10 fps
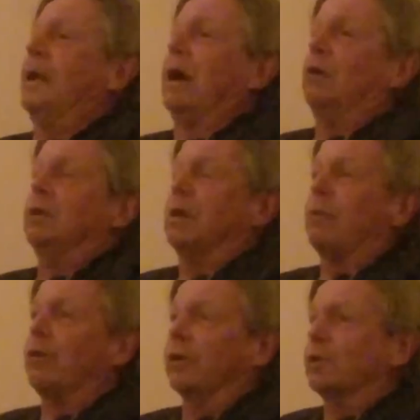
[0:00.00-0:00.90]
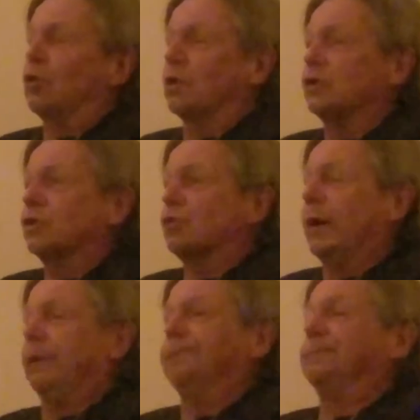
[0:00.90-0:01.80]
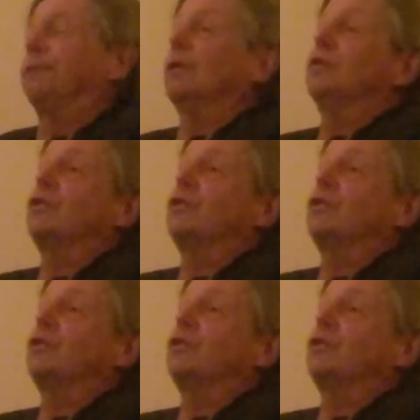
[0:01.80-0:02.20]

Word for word: Carol, come over across the street.